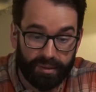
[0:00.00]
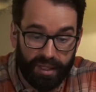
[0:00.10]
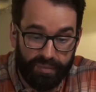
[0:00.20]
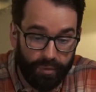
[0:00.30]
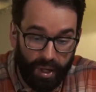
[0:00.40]

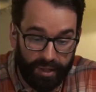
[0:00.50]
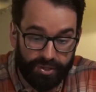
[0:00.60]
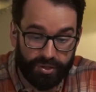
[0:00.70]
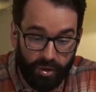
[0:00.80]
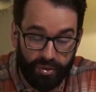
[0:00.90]
And meanwhile,
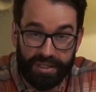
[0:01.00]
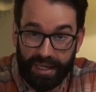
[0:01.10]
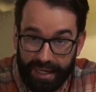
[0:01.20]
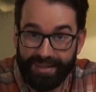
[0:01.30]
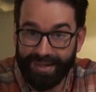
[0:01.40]
it's a totally
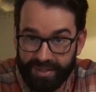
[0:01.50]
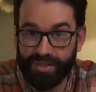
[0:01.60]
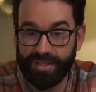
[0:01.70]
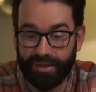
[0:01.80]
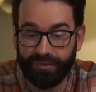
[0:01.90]

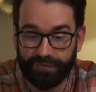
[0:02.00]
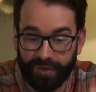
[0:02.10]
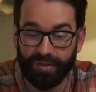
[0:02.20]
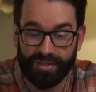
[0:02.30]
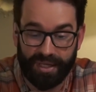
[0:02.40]
unnecessary,
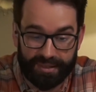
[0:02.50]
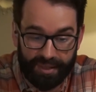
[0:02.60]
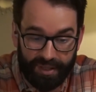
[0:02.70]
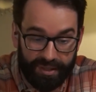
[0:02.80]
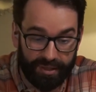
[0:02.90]
frivolous
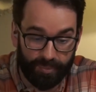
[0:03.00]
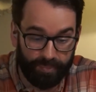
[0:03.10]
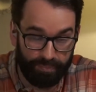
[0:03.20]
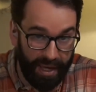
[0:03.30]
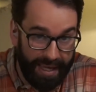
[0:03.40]
activity that
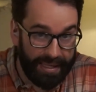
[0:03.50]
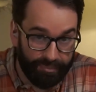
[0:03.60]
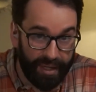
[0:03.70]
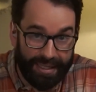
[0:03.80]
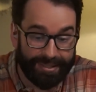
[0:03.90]
you're
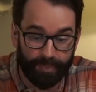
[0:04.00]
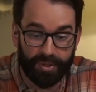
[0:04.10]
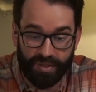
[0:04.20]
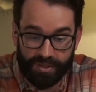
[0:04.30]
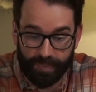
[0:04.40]
paying money to
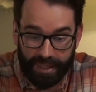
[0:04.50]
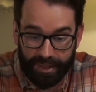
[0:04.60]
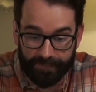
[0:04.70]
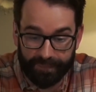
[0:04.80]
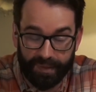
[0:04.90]
participate
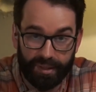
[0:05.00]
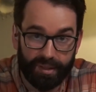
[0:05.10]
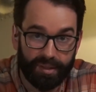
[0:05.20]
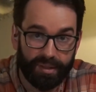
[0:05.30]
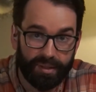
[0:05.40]
in.
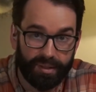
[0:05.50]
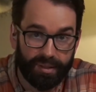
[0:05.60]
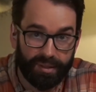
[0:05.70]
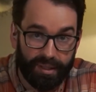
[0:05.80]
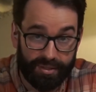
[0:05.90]

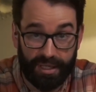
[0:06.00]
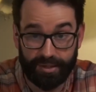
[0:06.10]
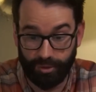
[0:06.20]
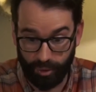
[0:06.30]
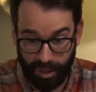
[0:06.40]
Has
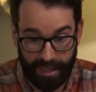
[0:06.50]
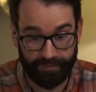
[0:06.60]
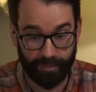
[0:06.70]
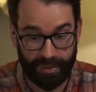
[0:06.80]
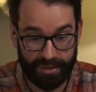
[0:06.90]
Dr. Jorge
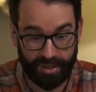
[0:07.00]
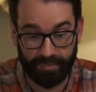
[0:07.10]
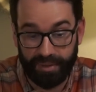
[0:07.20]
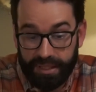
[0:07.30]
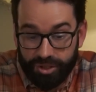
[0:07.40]
ever been to
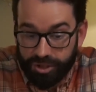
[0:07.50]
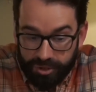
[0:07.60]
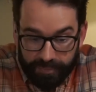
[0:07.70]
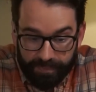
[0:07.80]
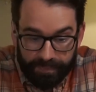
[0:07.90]
the beach?